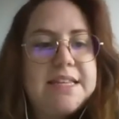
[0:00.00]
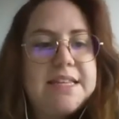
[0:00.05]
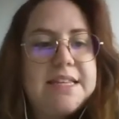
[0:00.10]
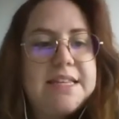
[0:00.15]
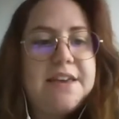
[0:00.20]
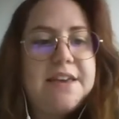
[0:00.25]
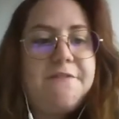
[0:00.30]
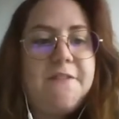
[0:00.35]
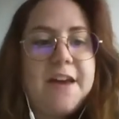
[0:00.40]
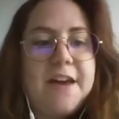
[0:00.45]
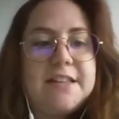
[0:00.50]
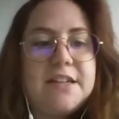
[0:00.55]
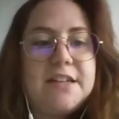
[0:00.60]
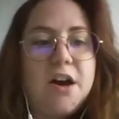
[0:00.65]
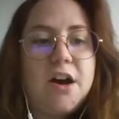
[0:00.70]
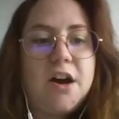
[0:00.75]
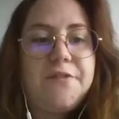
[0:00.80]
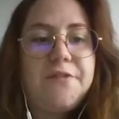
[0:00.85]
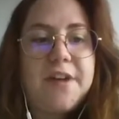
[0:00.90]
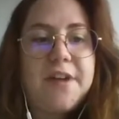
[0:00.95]
The
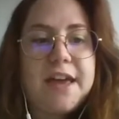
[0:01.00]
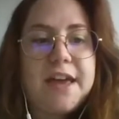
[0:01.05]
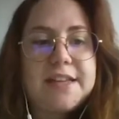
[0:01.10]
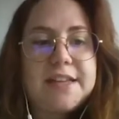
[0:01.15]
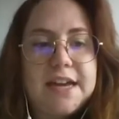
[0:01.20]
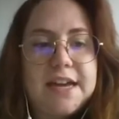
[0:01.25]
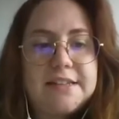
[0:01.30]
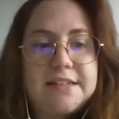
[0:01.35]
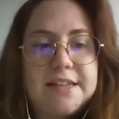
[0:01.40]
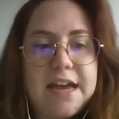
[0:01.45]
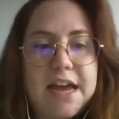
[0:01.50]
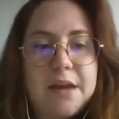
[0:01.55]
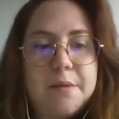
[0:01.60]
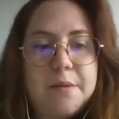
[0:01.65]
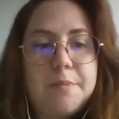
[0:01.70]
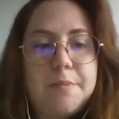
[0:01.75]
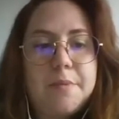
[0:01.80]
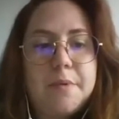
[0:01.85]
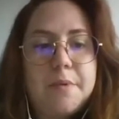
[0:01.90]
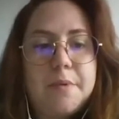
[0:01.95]
effect of RCA
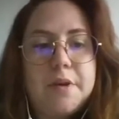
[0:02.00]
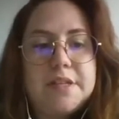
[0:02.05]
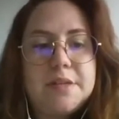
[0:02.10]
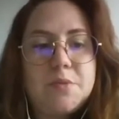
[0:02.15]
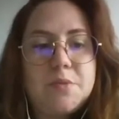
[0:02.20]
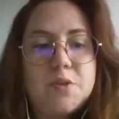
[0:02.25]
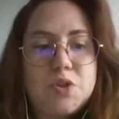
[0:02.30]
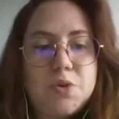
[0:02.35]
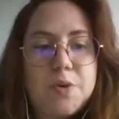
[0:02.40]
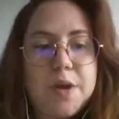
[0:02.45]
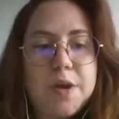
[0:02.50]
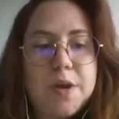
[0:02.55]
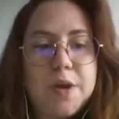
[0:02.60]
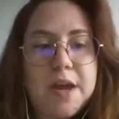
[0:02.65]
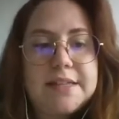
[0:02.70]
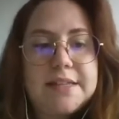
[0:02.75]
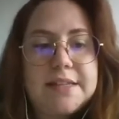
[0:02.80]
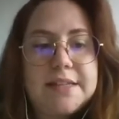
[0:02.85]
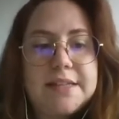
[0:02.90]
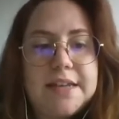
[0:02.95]
type
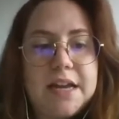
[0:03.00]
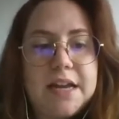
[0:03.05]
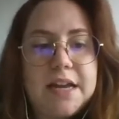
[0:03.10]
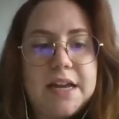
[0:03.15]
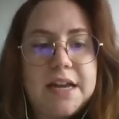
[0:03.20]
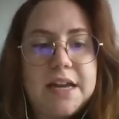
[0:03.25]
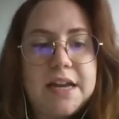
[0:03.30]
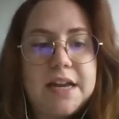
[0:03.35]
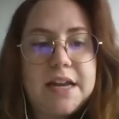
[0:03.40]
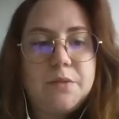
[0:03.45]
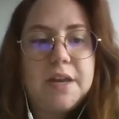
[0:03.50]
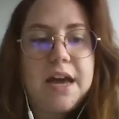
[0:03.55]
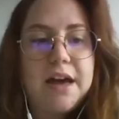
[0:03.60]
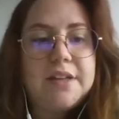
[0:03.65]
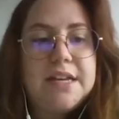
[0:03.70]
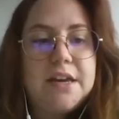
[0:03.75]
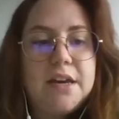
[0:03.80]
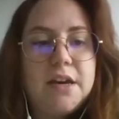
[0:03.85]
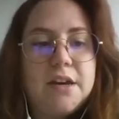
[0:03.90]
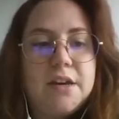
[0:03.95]
demonstrates that we have
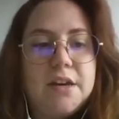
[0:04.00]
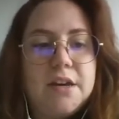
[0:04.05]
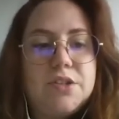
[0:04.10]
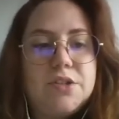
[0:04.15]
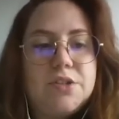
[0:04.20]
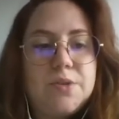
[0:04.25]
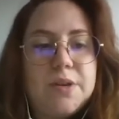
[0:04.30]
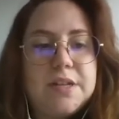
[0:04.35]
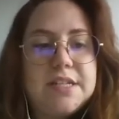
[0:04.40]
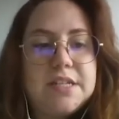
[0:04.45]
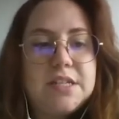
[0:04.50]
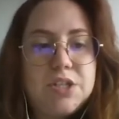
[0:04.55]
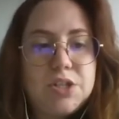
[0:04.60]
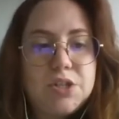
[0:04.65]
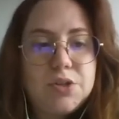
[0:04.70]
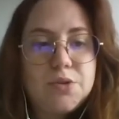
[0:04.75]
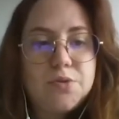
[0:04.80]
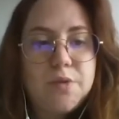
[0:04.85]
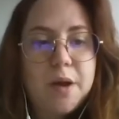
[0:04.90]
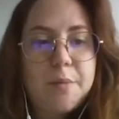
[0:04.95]

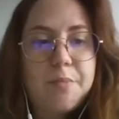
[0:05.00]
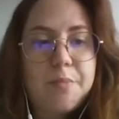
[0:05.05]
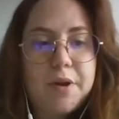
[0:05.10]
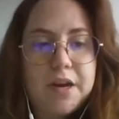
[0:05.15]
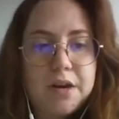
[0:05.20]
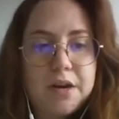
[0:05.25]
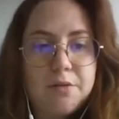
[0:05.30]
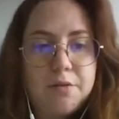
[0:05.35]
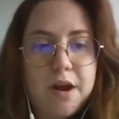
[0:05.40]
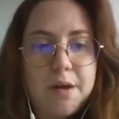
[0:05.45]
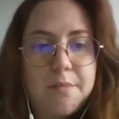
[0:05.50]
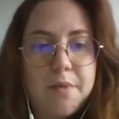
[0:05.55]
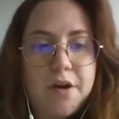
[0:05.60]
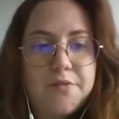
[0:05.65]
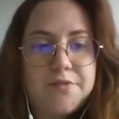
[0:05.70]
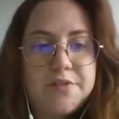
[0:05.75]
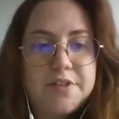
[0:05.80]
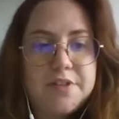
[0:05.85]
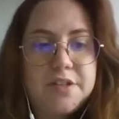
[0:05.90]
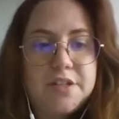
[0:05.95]
22 grams per
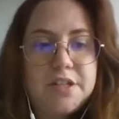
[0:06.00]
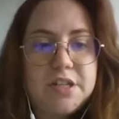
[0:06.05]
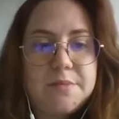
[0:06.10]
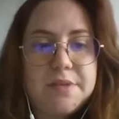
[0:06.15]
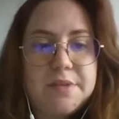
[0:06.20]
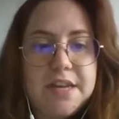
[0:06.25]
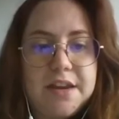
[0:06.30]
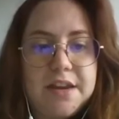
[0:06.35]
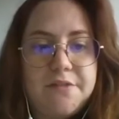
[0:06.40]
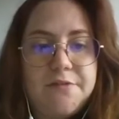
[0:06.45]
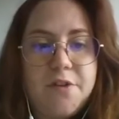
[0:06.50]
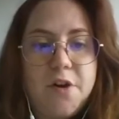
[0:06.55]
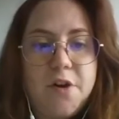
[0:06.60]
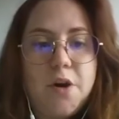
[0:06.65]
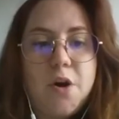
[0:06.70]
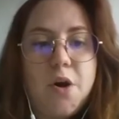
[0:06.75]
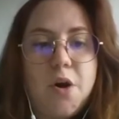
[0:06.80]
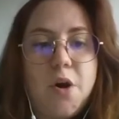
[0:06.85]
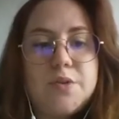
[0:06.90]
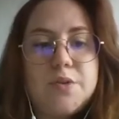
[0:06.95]
kilogram of CO2 uptake
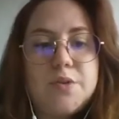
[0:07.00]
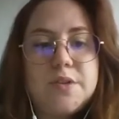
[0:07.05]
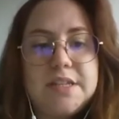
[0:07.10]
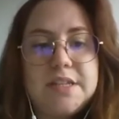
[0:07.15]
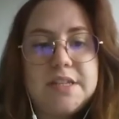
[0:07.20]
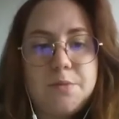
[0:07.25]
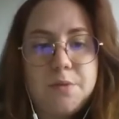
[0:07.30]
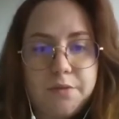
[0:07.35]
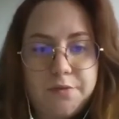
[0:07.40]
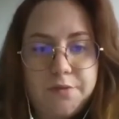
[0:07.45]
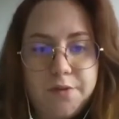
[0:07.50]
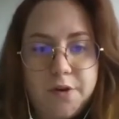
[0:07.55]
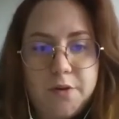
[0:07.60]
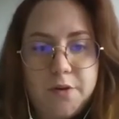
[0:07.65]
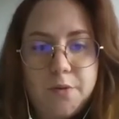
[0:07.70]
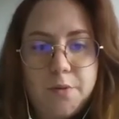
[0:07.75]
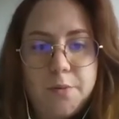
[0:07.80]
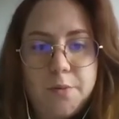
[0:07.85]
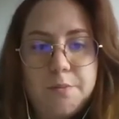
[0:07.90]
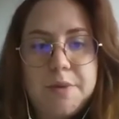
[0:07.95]
for
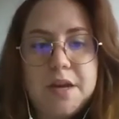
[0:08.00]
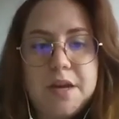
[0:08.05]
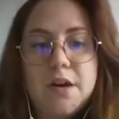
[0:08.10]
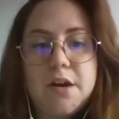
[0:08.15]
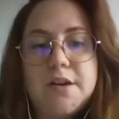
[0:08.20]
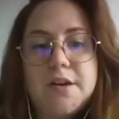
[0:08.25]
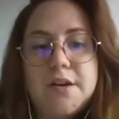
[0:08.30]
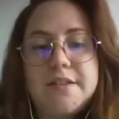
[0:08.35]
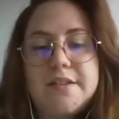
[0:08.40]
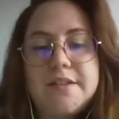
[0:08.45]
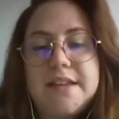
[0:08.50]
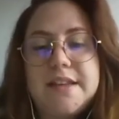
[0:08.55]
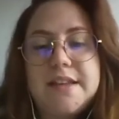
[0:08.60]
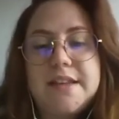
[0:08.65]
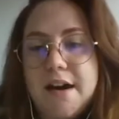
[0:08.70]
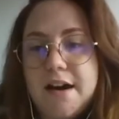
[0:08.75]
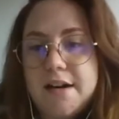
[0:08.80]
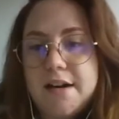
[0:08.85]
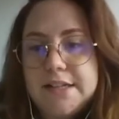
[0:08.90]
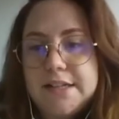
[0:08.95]
OC14 because
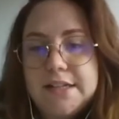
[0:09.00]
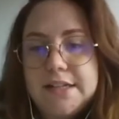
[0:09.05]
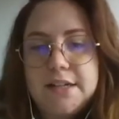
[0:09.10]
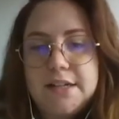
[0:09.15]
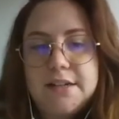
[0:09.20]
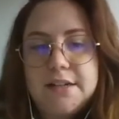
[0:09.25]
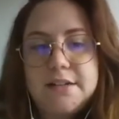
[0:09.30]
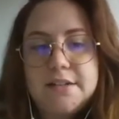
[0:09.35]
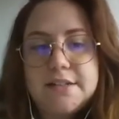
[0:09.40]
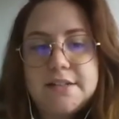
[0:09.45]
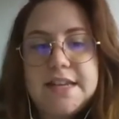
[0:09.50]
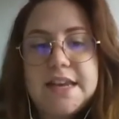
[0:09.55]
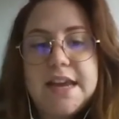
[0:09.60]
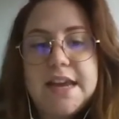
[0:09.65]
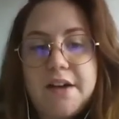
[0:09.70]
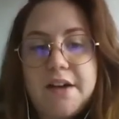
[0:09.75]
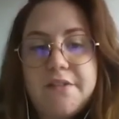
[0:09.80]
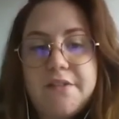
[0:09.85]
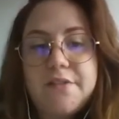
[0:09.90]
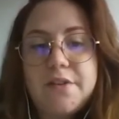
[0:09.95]

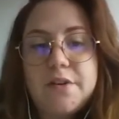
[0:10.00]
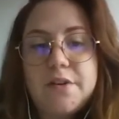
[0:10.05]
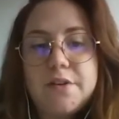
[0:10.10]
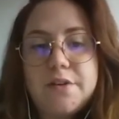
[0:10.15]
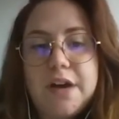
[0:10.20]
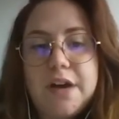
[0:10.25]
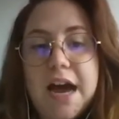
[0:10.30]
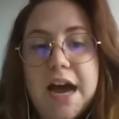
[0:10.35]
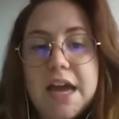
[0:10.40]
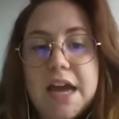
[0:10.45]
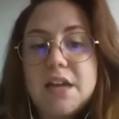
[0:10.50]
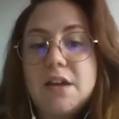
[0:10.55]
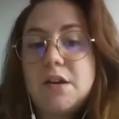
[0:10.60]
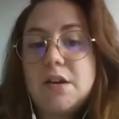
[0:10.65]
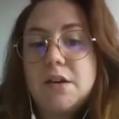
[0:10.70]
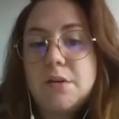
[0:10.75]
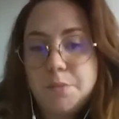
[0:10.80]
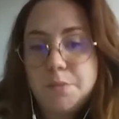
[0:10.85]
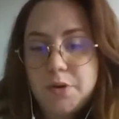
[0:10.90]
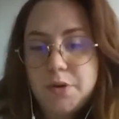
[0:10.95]
they have a
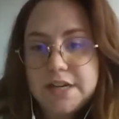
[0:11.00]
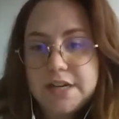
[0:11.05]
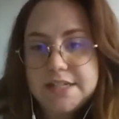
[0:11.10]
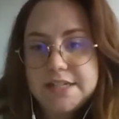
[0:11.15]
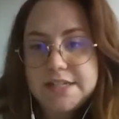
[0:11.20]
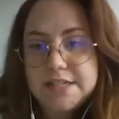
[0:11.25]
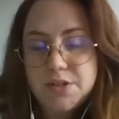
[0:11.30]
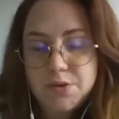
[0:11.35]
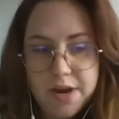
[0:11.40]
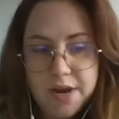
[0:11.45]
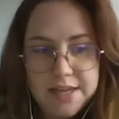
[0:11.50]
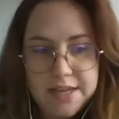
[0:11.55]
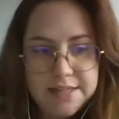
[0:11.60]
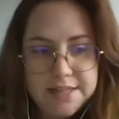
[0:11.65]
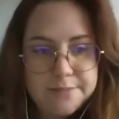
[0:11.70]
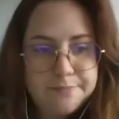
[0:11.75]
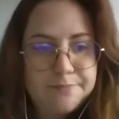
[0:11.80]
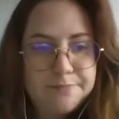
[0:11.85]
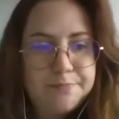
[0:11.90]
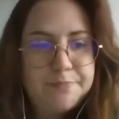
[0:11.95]
high Portlandite
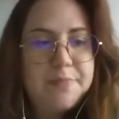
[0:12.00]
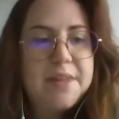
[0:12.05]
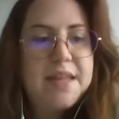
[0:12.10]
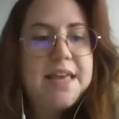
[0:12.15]
rate.